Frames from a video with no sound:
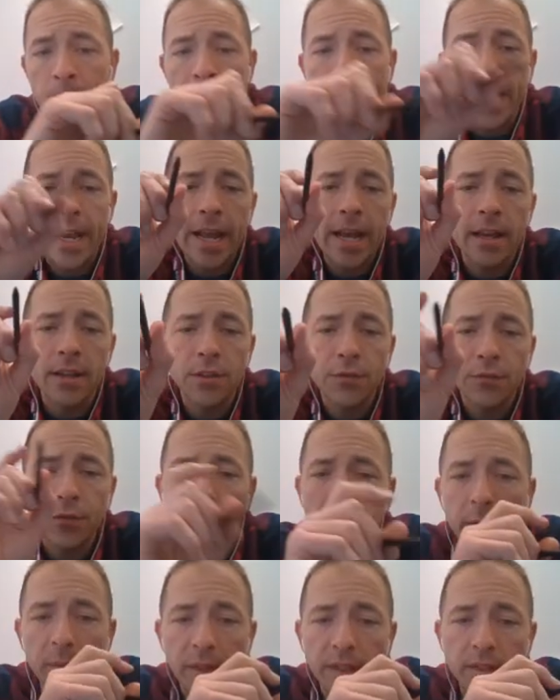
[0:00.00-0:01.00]
that has
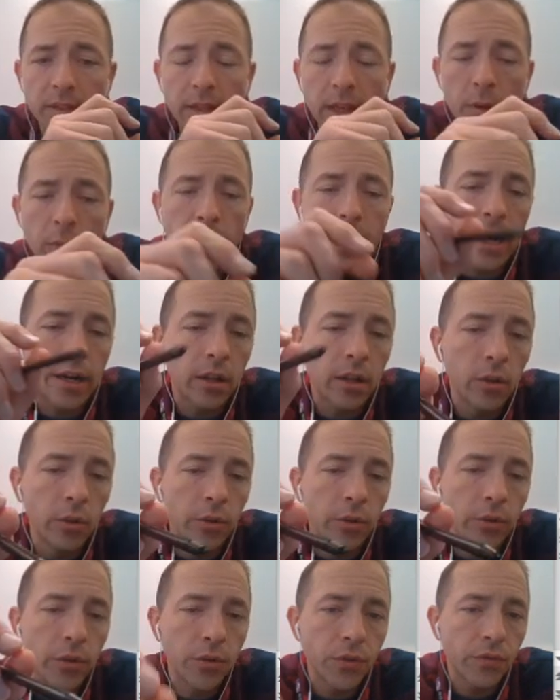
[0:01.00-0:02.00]
fragments, and we got to
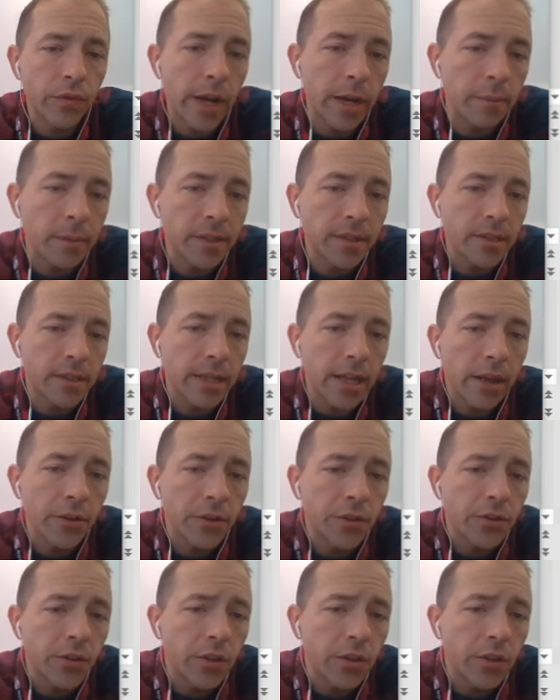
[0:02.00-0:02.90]
glue those fragments together.